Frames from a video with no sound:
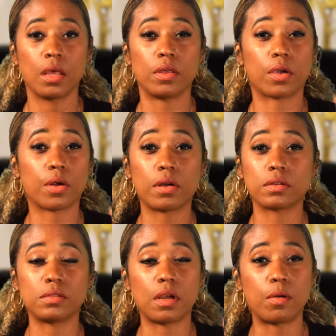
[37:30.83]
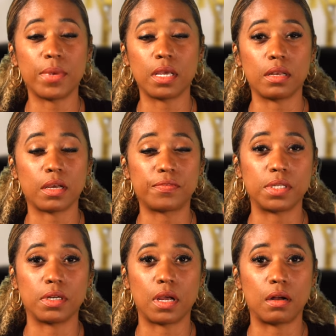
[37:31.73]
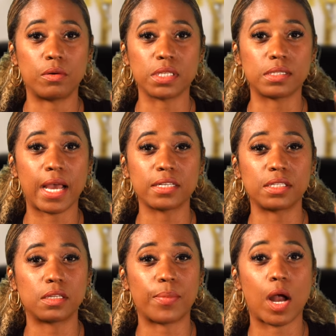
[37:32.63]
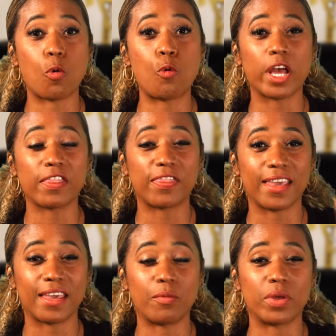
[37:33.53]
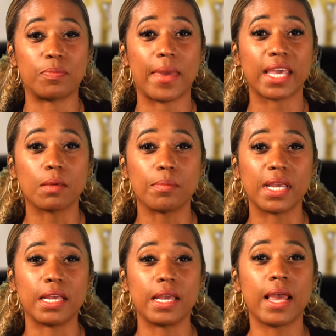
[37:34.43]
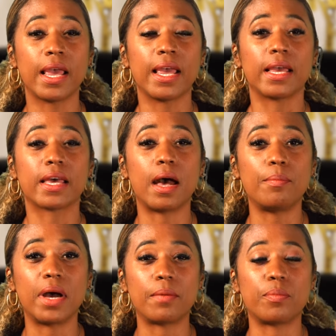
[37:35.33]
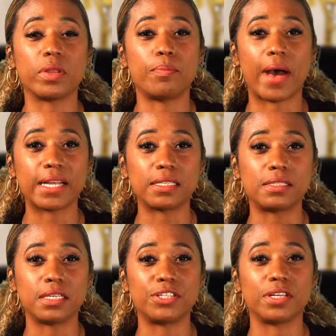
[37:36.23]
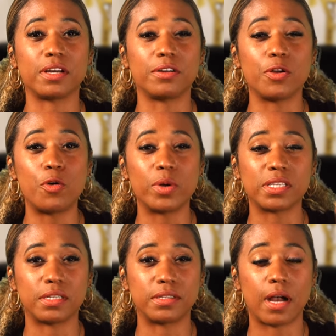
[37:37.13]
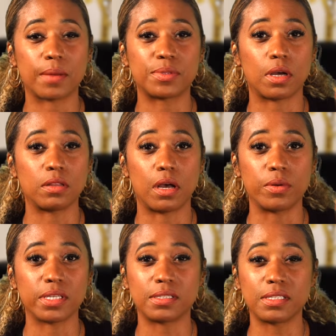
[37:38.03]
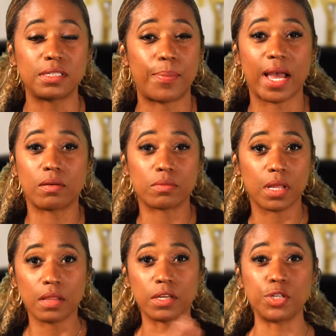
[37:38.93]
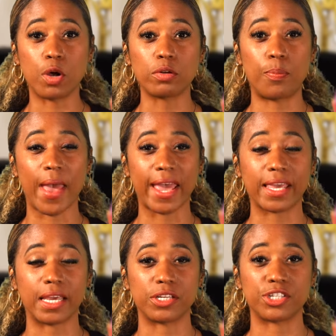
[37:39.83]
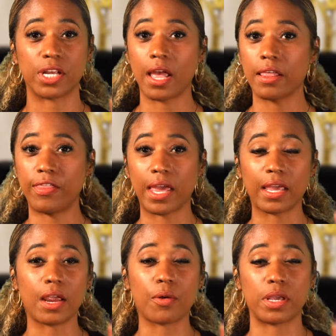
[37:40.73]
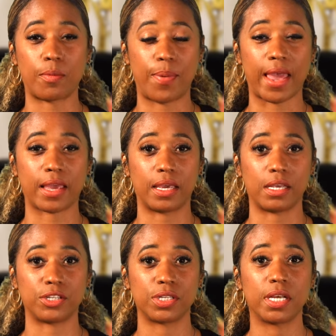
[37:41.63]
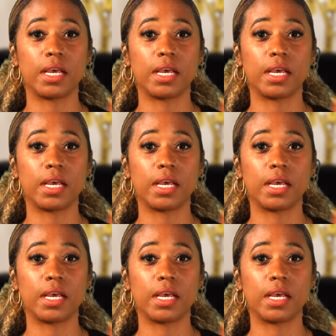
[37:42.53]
The girls know me enough to know it's not just about one thing with making me come up with my decision on who is the top soloist. It's about the total package, the area package.